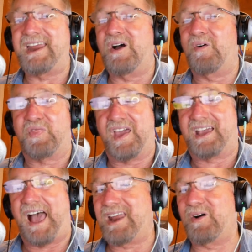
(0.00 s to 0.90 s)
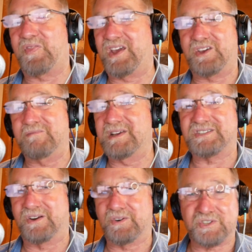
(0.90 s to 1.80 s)
don't think, I don't think you
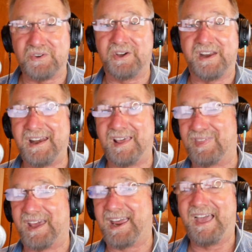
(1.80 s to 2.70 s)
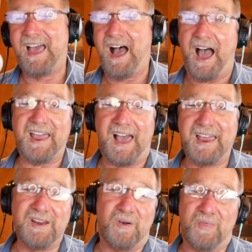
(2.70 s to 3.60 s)
misunderstood anything. I,
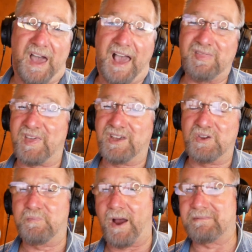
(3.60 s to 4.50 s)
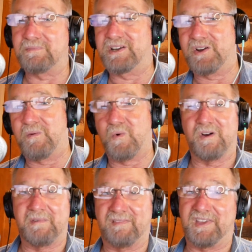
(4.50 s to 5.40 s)
I don't, I think you probably know
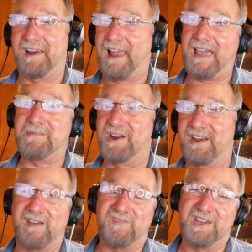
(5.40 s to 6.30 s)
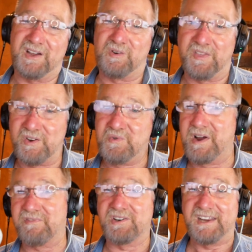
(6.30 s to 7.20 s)
more about the alignment on that vehicle than
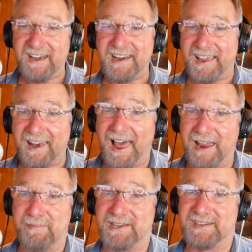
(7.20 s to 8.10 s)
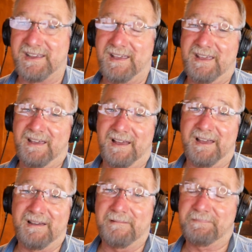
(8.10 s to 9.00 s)
whoever did the alignment.
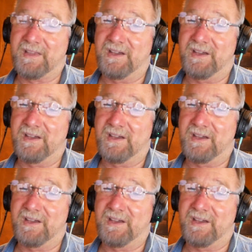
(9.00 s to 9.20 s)
Um,